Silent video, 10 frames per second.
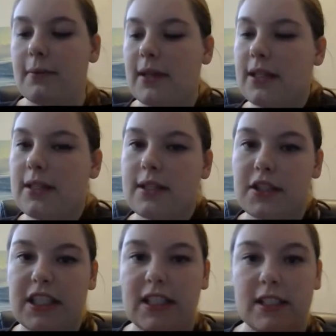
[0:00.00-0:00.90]
minutes.
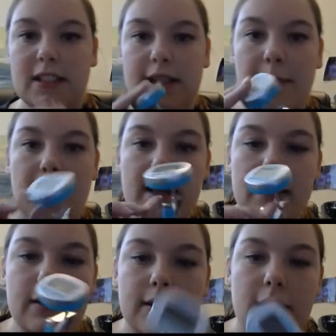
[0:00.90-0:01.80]
I'm going to set my
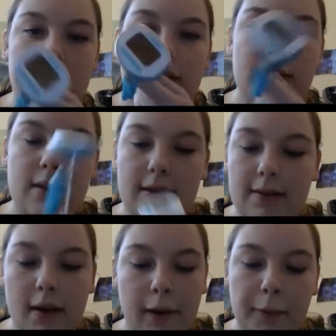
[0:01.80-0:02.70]
little David's tea
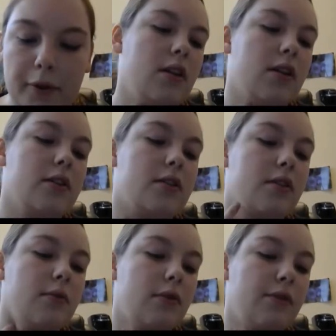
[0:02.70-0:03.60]
timer. I'm going to
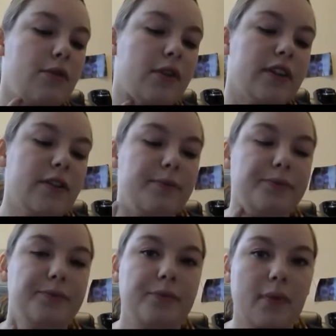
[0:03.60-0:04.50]
start with 4.
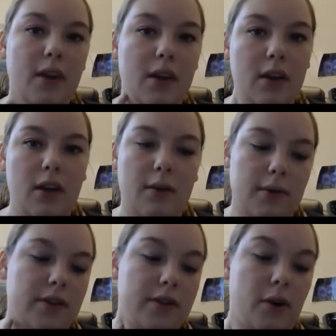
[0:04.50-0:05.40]

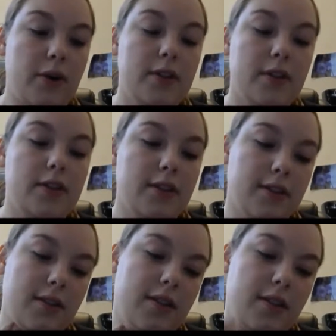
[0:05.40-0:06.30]
It's always good to
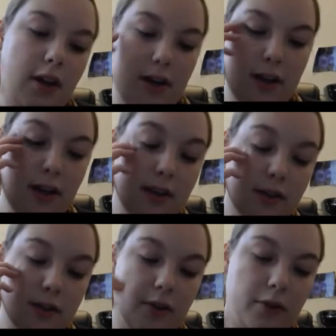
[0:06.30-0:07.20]
start at
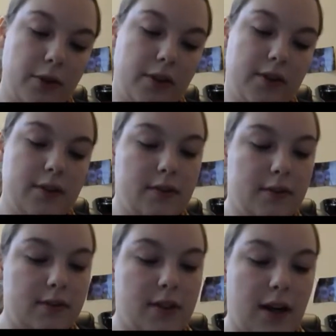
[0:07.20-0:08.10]
your lower
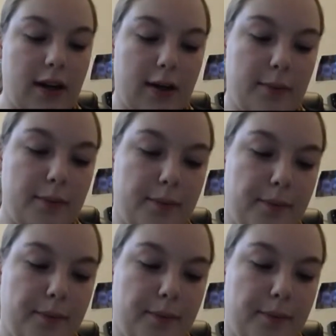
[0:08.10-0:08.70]
time